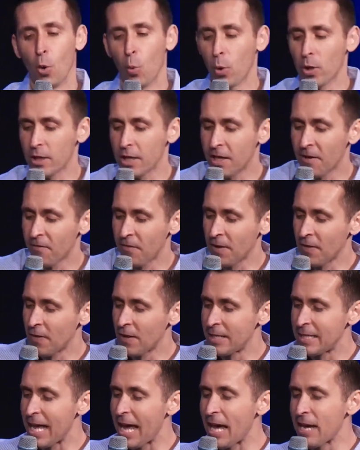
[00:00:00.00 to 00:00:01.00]
we live in
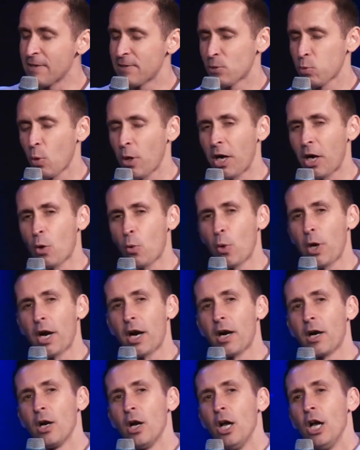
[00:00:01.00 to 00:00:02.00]
the days
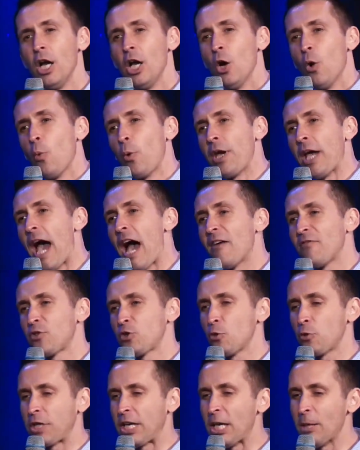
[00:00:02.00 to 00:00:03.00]
where we have
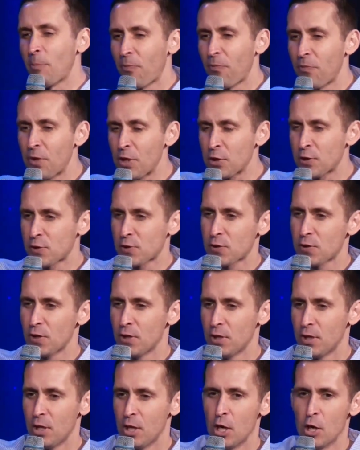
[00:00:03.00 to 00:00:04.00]
to keep this
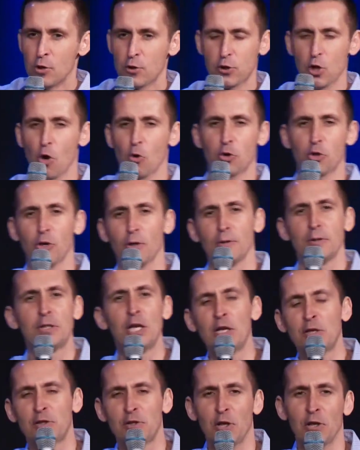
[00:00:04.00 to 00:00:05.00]
social
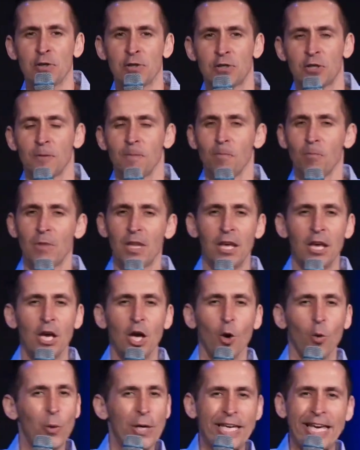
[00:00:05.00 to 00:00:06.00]
distance.
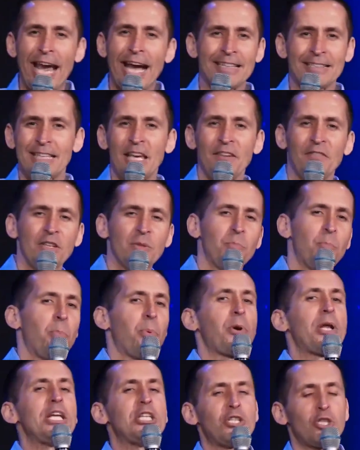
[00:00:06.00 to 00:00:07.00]
We can't even
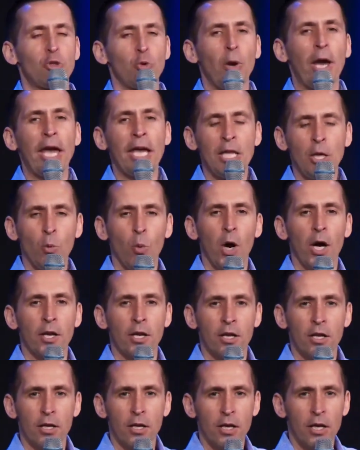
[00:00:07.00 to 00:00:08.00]
preach to
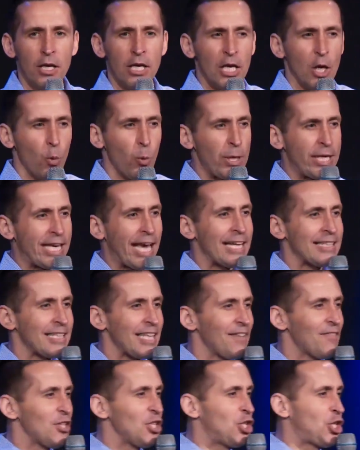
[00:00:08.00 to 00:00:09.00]
anyone. We can't
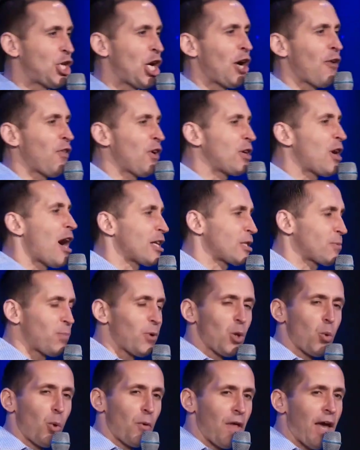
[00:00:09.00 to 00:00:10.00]
even share the
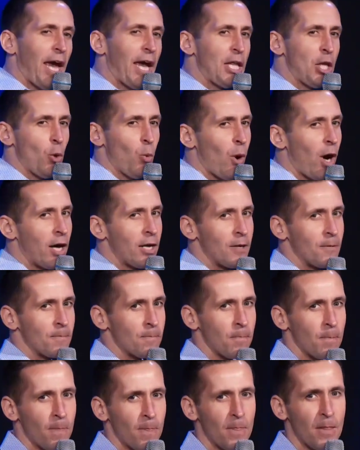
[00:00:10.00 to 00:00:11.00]
gospel with anyone."
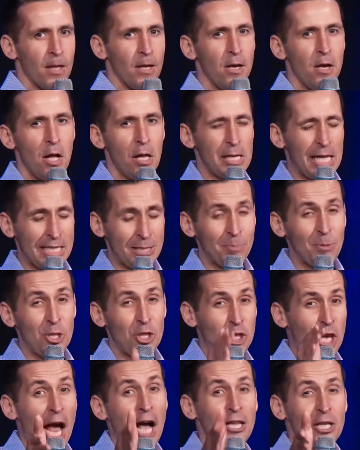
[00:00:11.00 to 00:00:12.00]
Let me
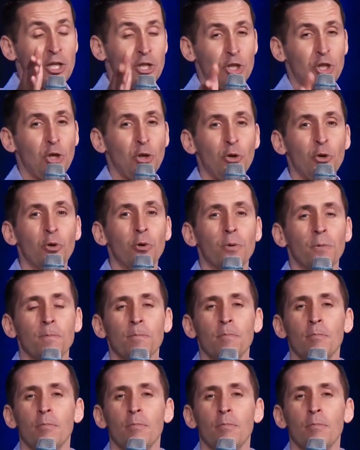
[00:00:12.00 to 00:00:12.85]
challenge you.